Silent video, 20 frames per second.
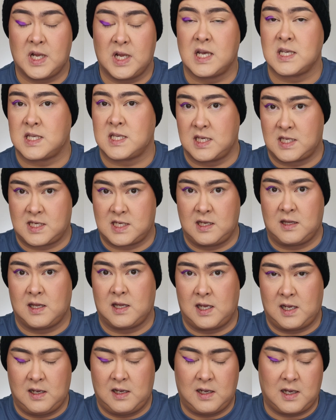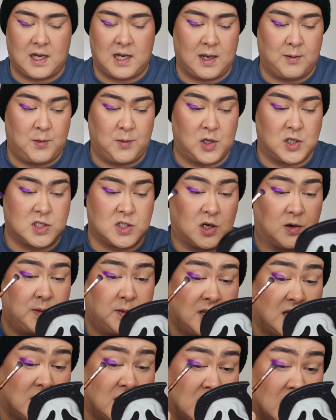assistant there, who sold
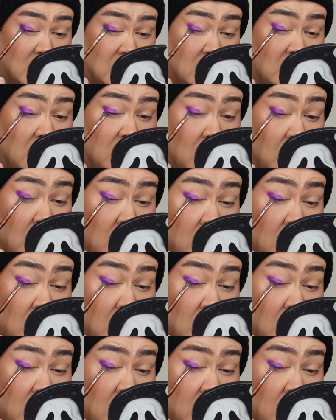me the ticket,